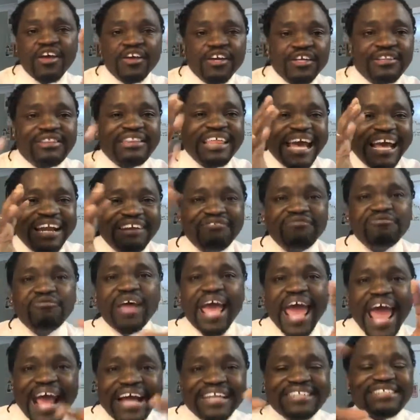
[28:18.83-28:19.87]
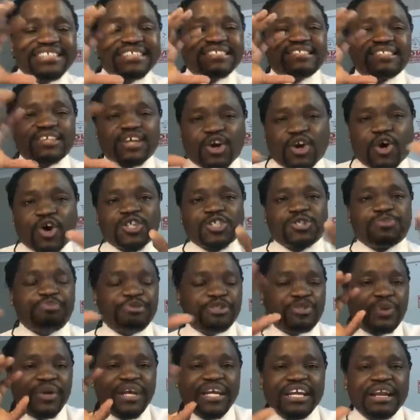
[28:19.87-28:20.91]
it then acts as a cross
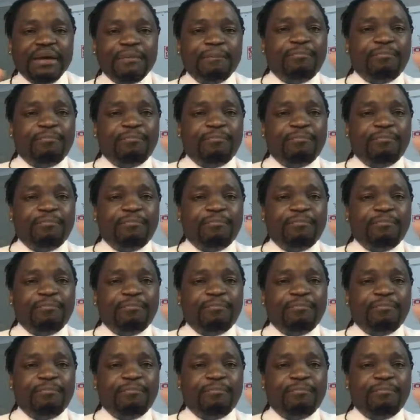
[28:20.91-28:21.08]
between